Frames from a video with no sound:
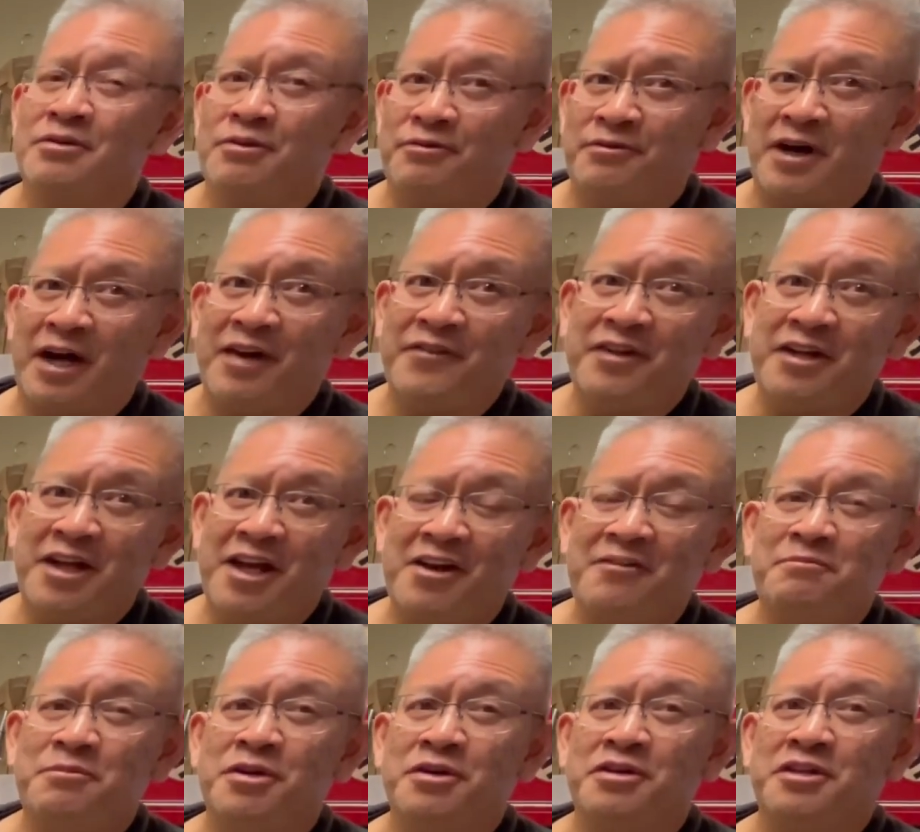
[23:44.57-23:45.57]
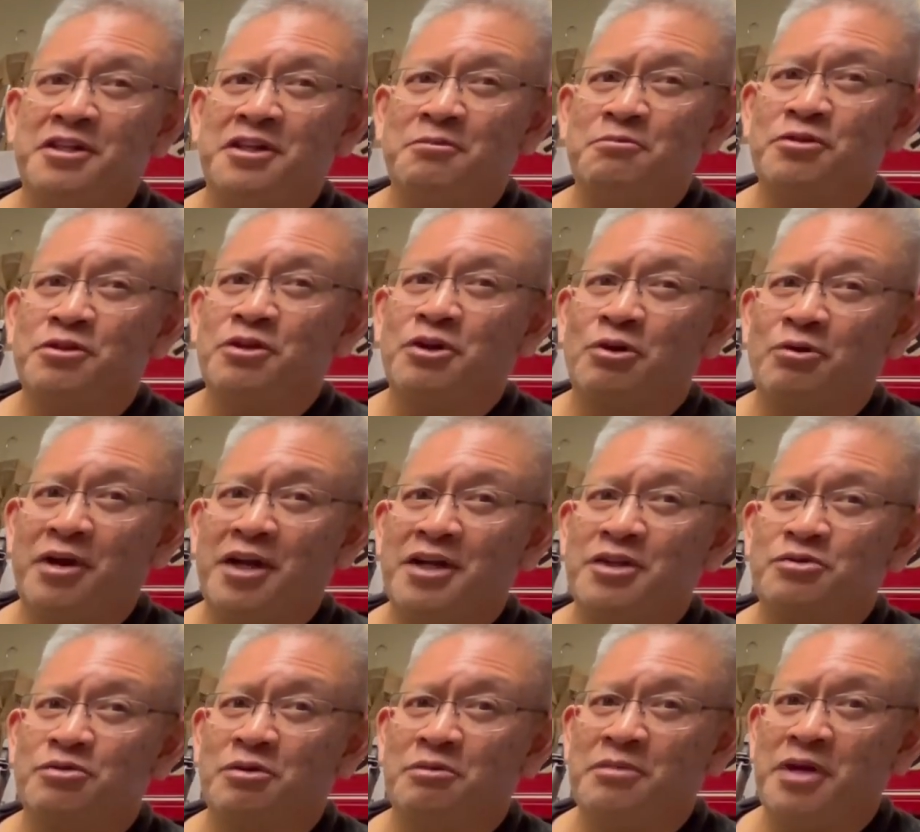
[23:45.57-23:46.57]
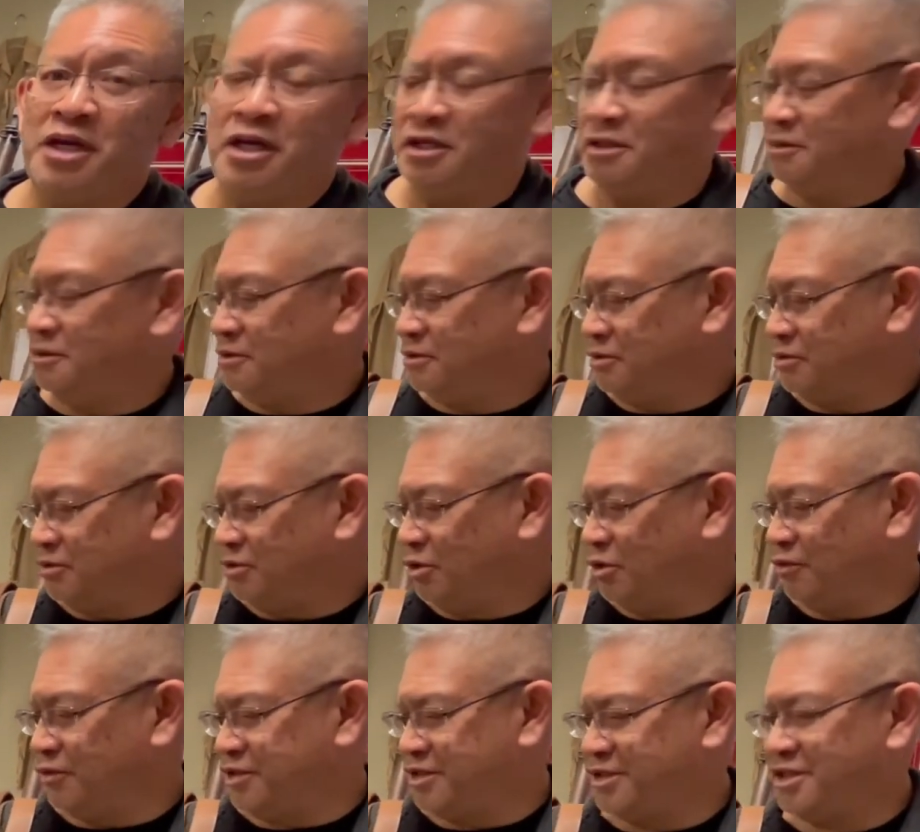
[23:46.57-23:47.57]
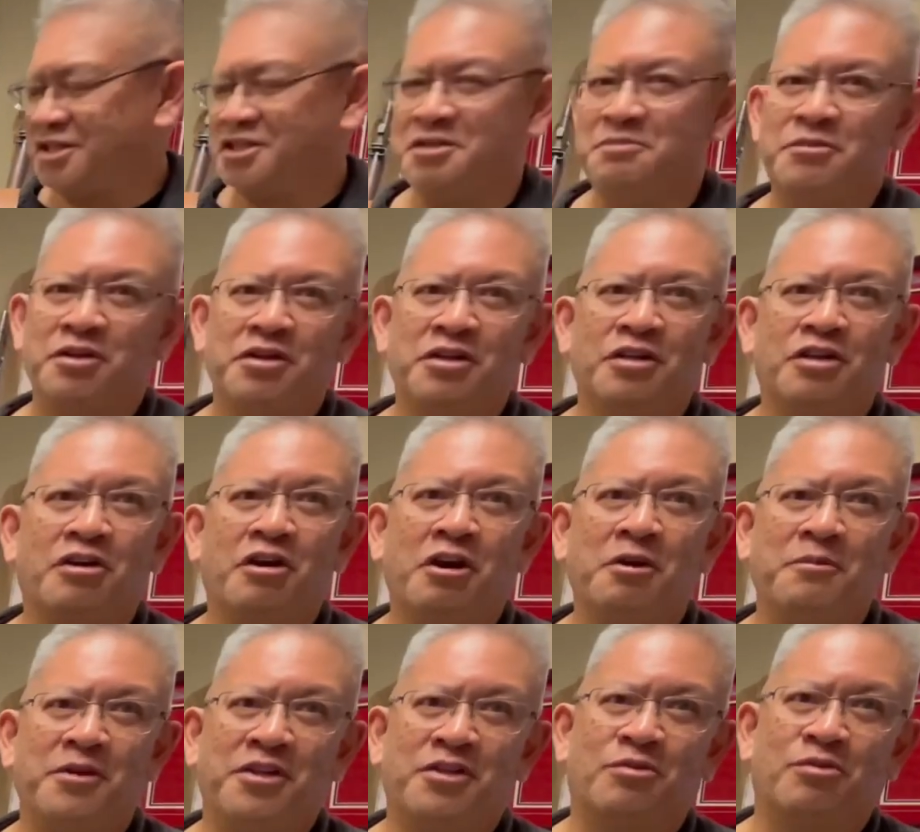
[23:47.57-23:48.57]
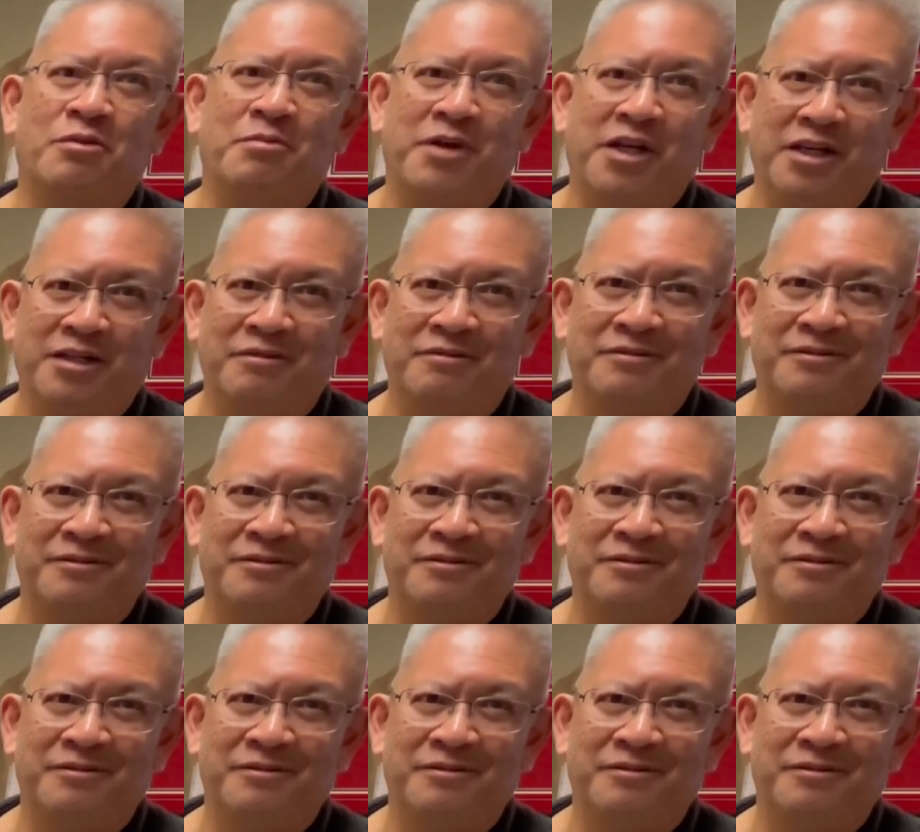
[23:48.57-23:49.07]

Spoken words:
5.5 million M1 Garands were made. Over 6 million carbines were made.